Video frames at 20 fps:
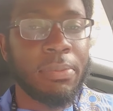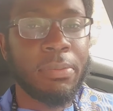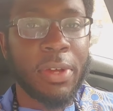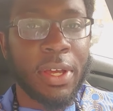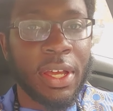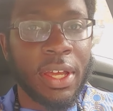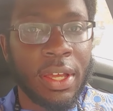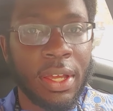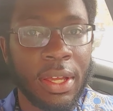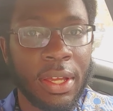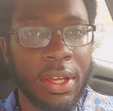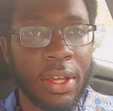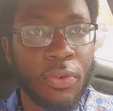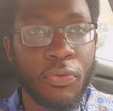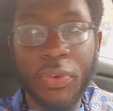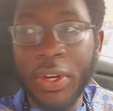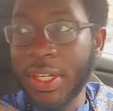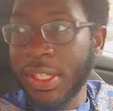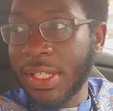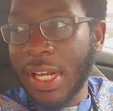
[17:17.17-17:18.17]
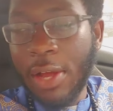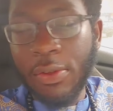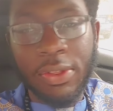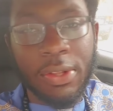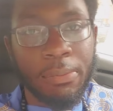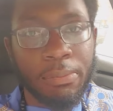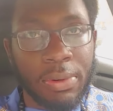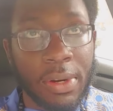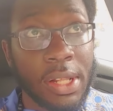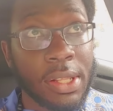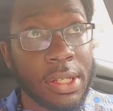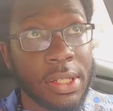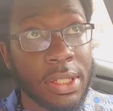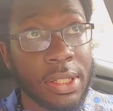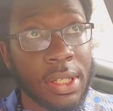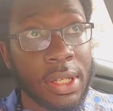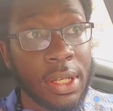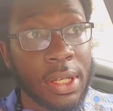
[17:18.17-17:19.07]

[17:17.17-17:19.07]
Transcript: man. Reach out to brothers.